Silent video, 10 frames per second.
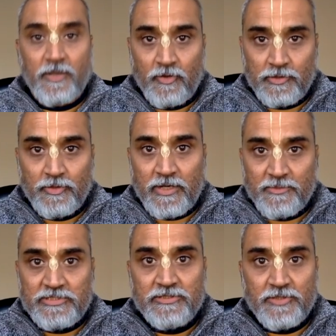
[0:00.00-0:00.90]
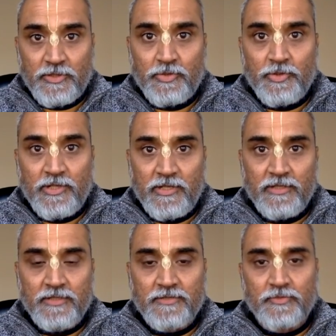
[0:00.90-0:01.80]
Although Ramachandra could
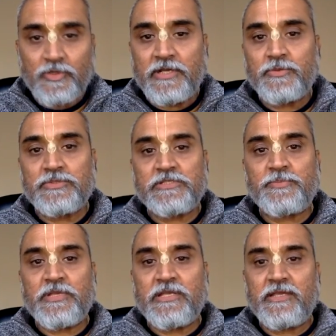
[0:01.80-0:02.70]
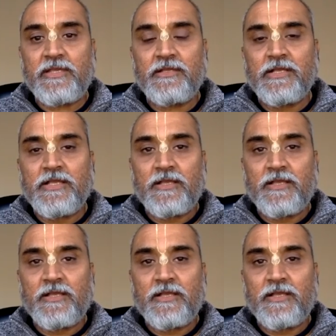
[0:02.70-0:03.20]
hear what he was speaking,